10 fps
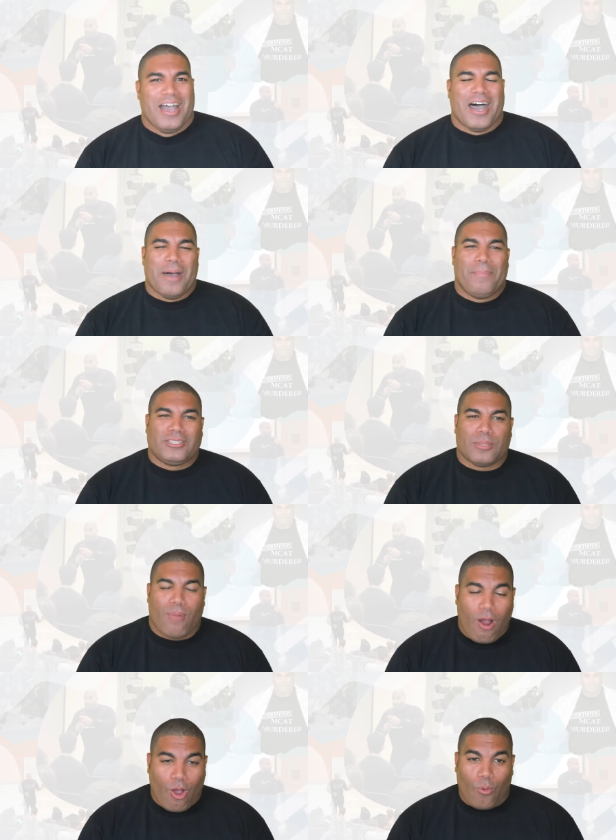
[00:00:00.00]
um, but
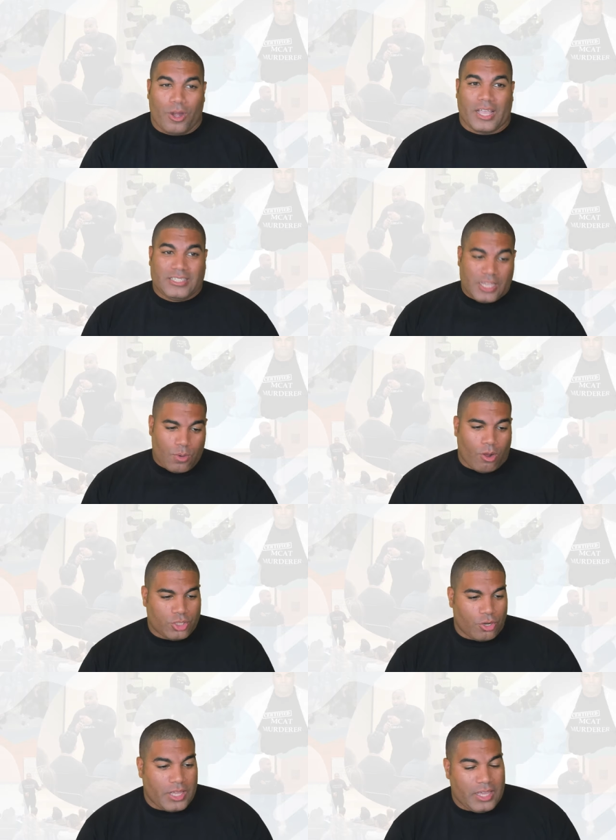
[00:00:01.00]
tomorrow we're gonna continue our
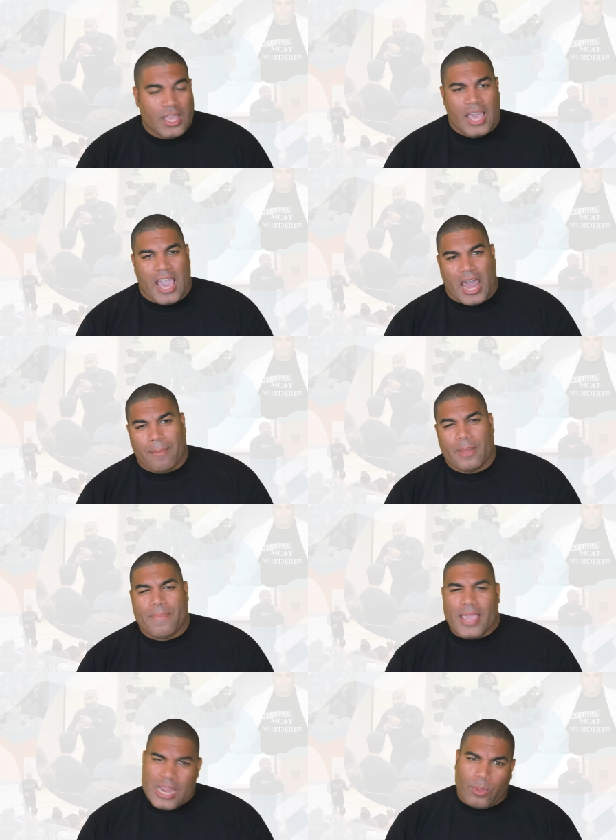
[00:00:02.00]
journey, and I'm
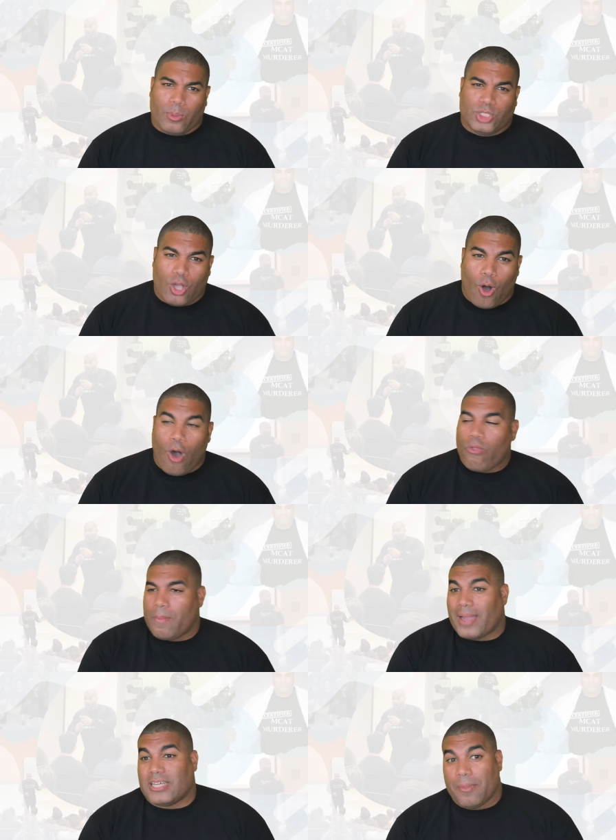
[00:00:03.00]
debating whether we should go all the way
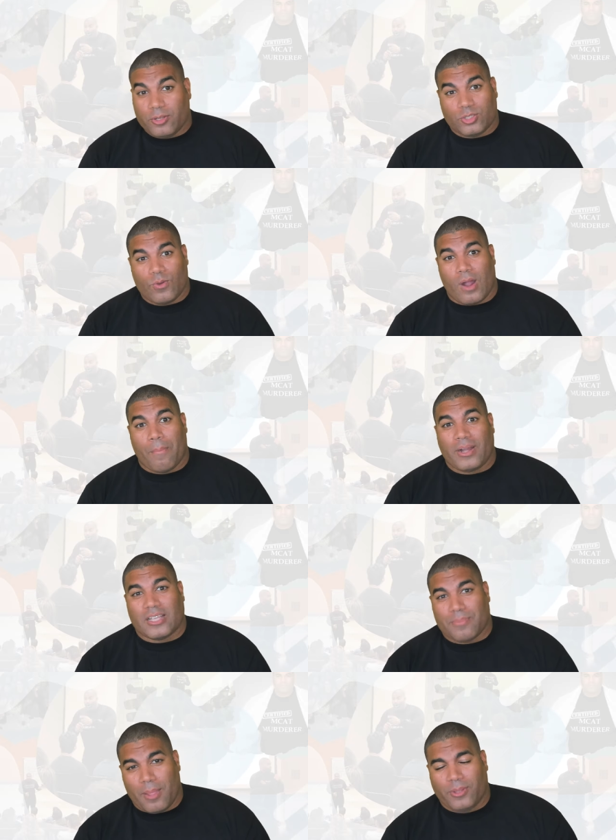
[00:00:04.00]
back to elementary school. And I'll break
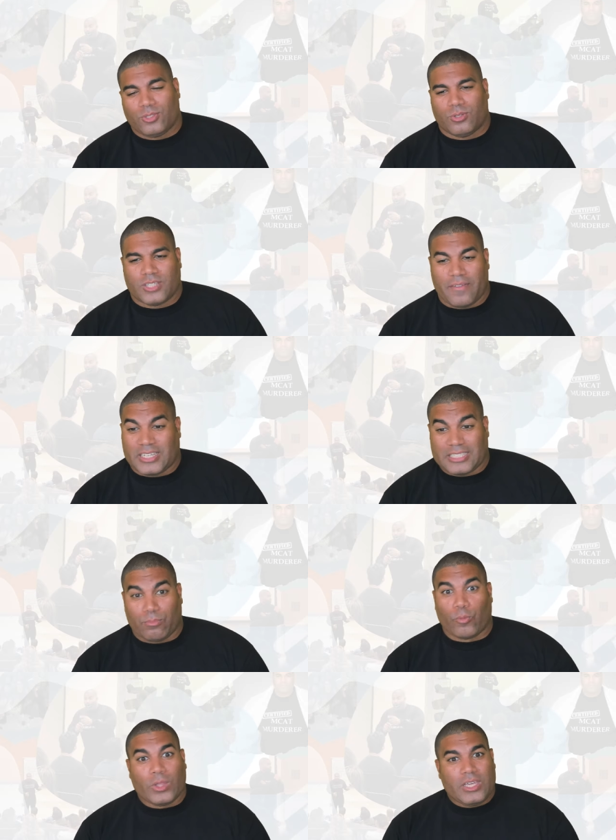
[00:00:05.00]
down some elementary school stuff because I got
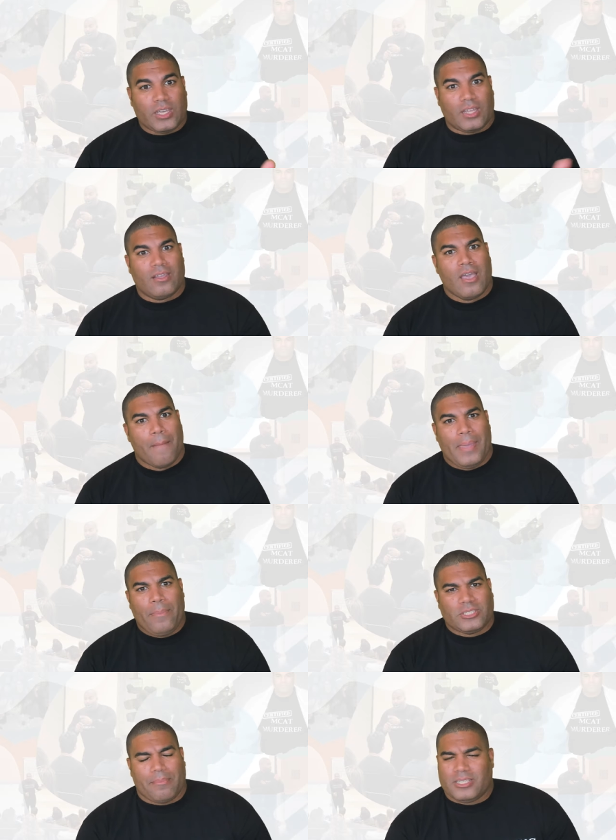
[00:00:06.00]
some really good
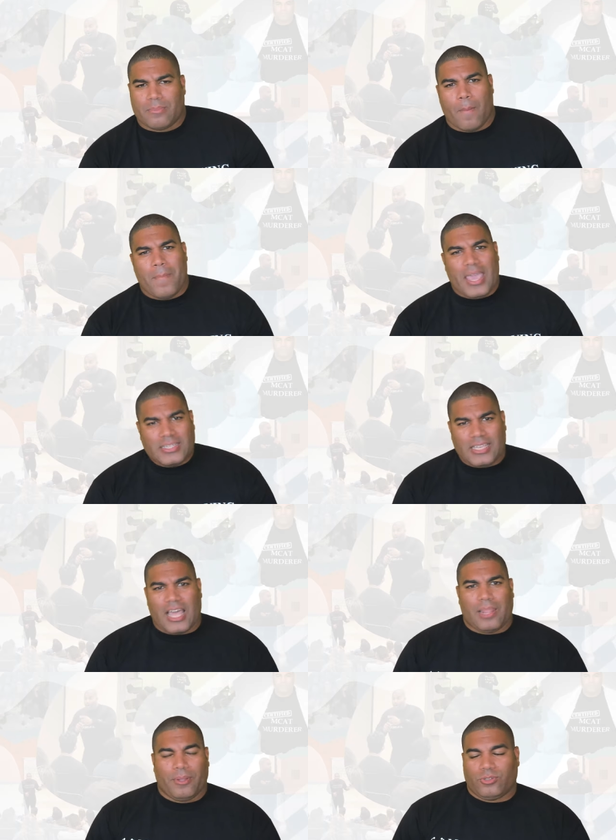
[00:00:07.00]
people sent me some amazing
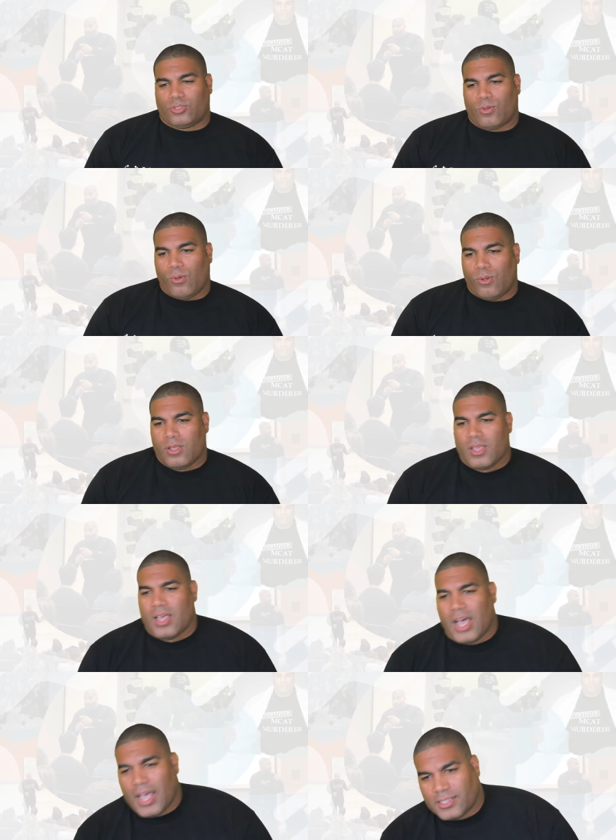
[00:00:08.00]
elementary school
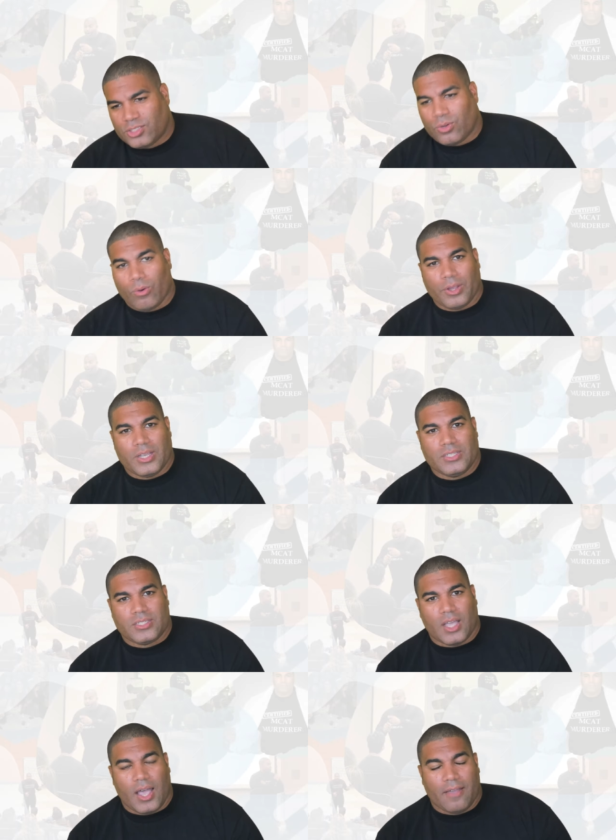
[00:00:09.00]
uh,
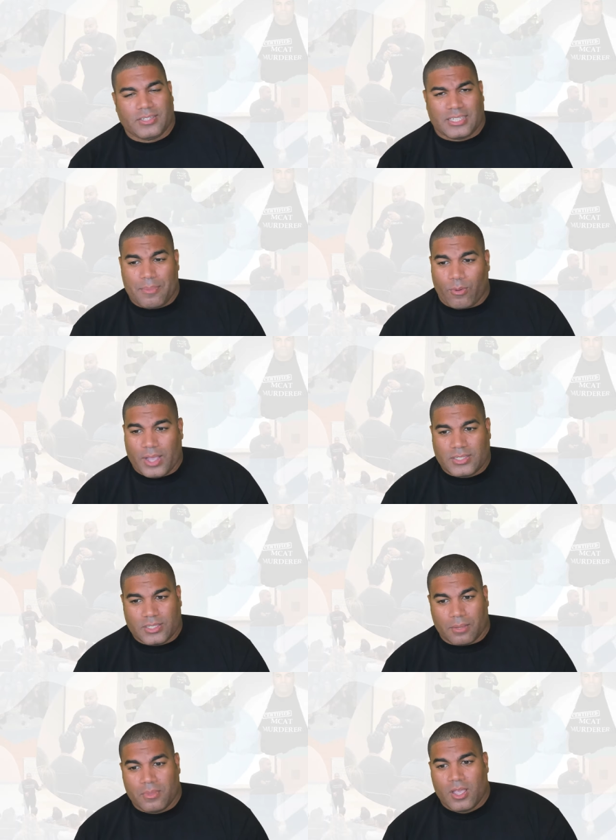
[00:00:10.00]
stories of systemic
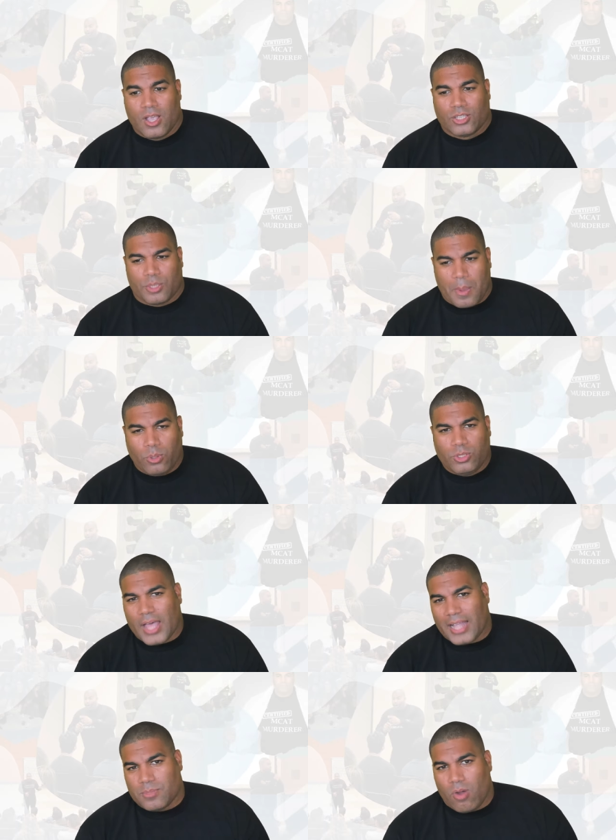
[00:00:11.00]
racism. So maybe we'll do
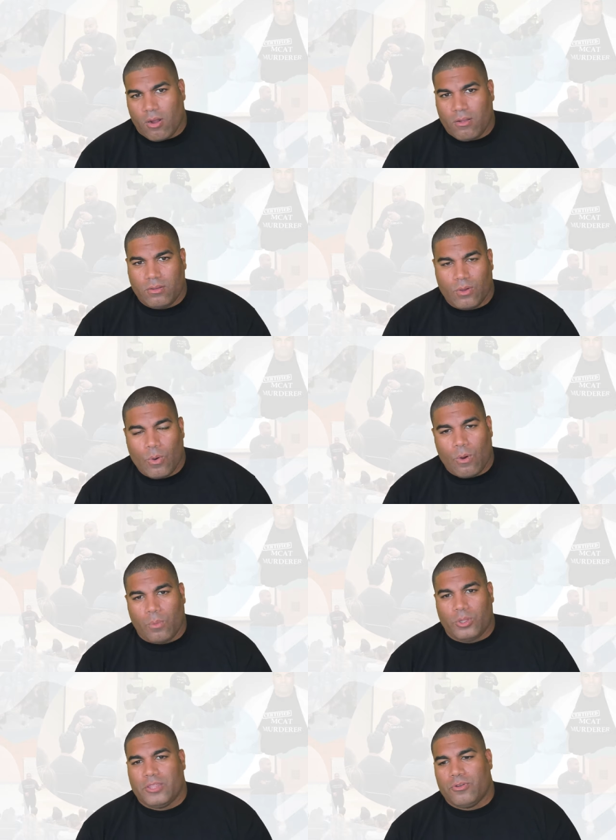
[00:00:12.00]
that tomorrow, or
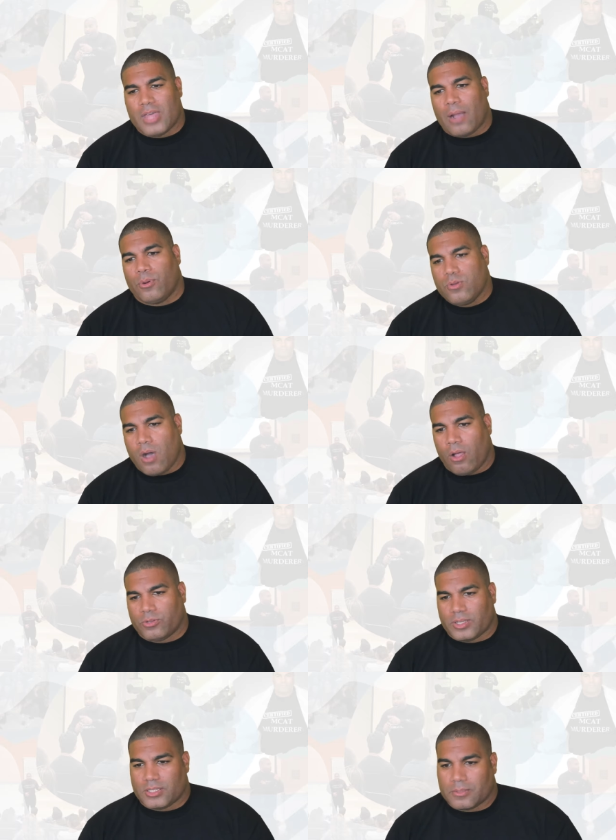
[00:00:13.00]
we'll either do that or do college
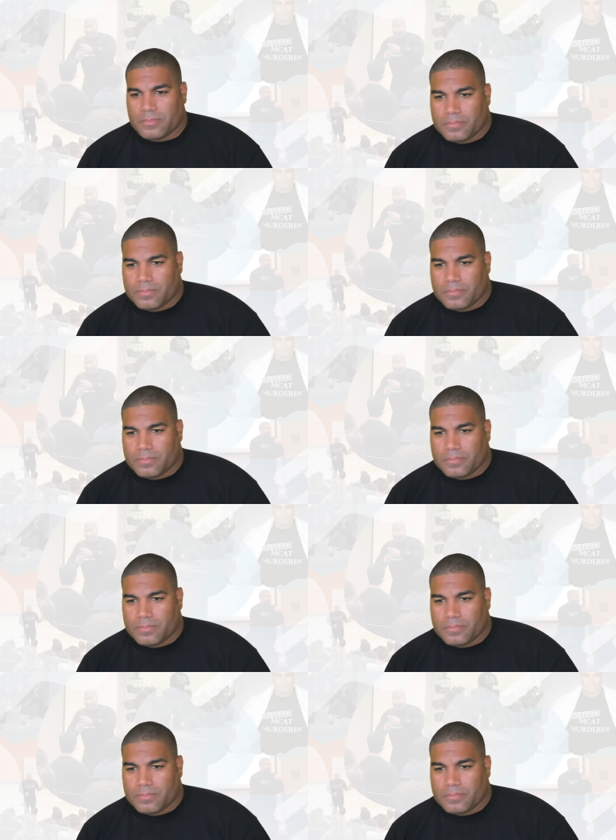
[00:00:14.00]
racism.